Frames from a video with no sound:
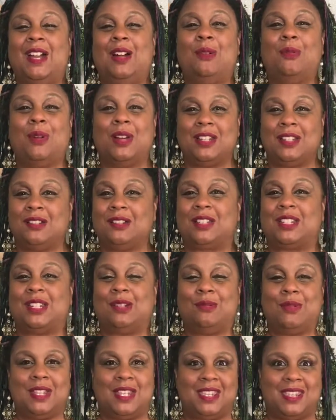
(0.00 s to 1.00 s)
When you're
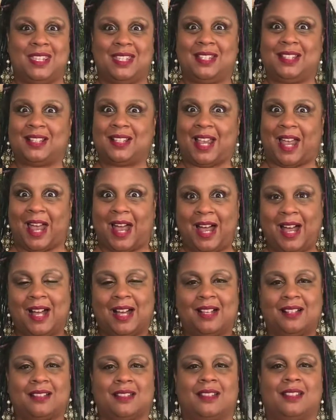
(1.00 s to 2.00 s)
doing this
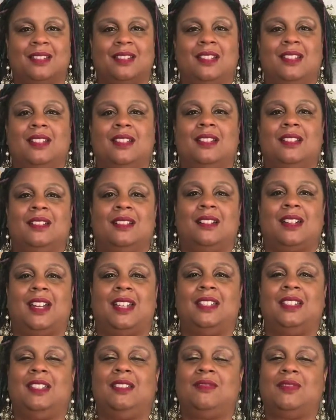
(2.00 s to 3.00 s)
ask,
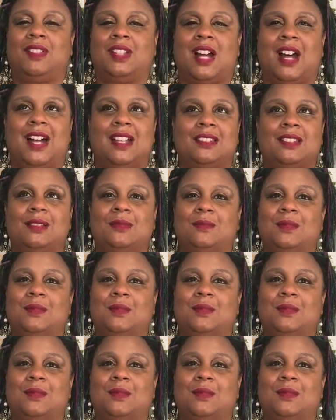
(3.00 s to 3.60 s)
right? You've got to